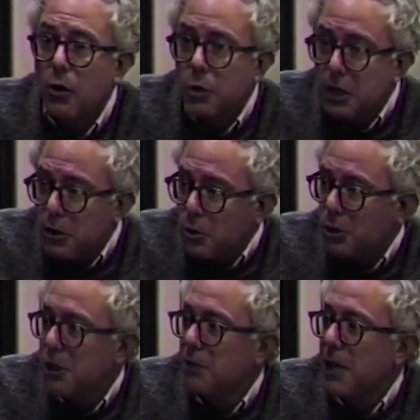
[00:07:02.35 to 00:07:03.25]
When they're
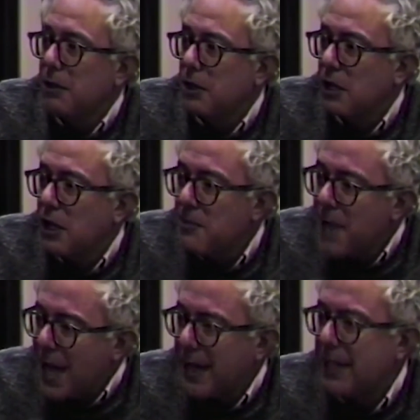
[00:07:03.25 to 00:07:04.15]
talking about
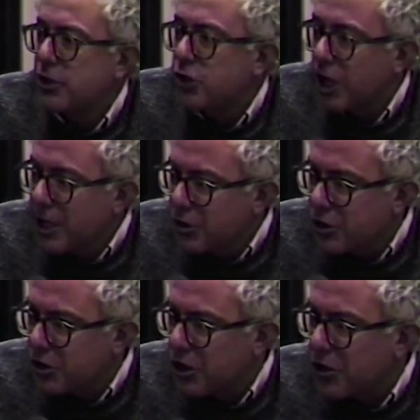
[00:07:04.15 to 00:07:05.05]
climatic
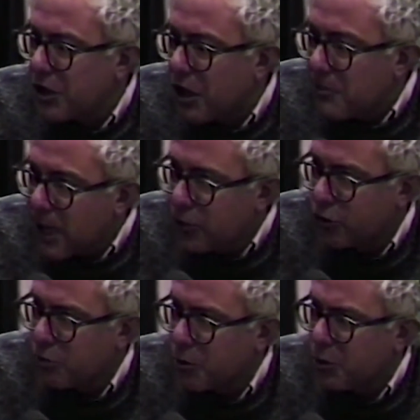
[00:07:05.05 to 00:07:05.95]
changes that are
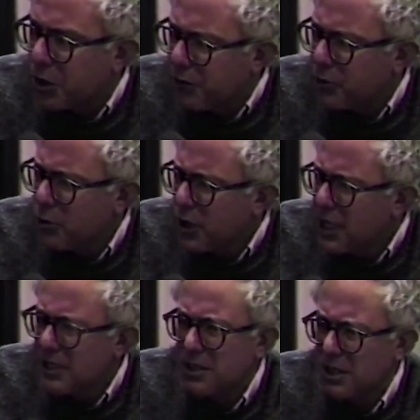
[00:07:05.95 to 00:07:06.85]
measurable within a few
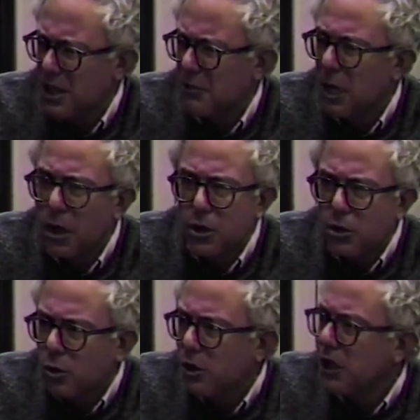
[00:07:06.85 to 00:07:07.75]
years' time,
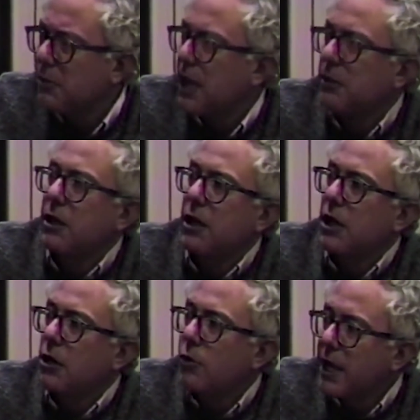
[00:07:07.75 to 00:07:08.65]
you're talking about
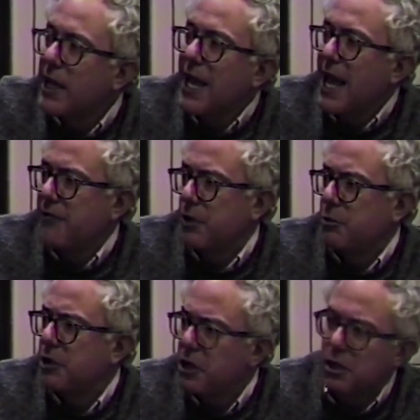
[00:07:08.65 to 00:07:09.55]
wreaking
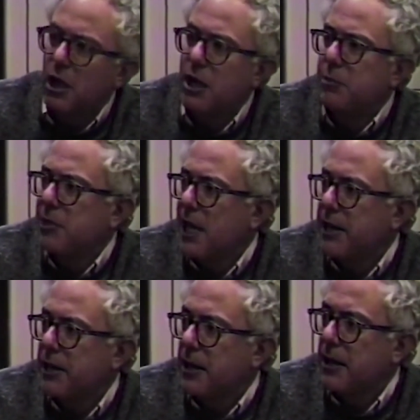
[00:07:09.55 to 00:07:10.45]
havoc with the entire
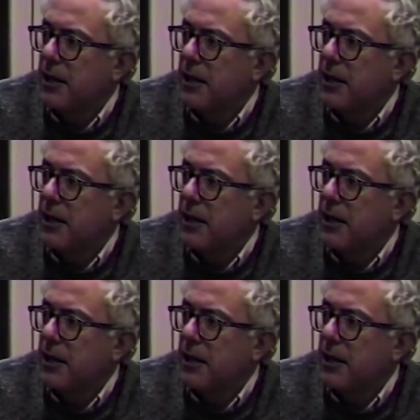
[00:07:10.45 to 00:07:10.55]
planet.